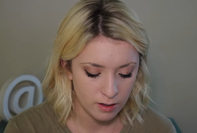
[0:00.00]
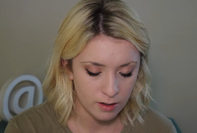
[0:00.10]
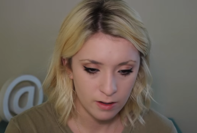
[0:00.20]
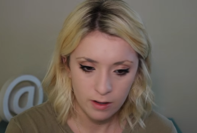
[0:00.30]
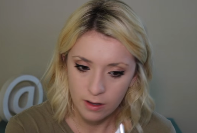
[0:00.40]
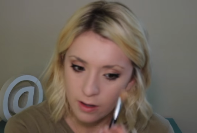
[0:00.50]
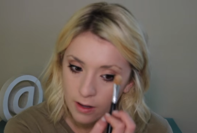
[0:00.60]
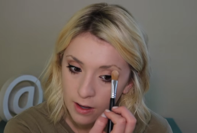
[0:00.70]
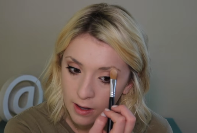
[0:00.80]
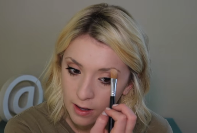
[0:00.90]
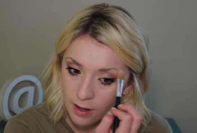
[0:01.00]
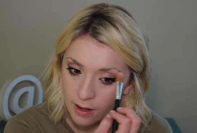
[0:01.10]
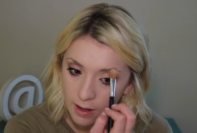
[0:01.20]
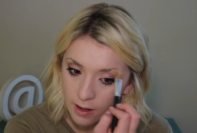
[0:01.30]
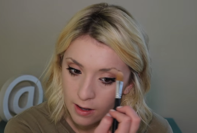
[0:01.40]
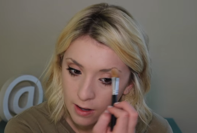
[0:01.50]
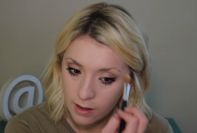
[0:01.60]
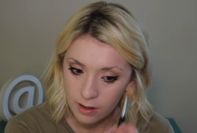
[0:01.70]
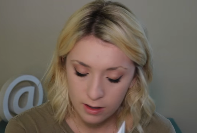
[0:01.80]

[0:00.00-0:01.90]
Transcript: (no one is talking)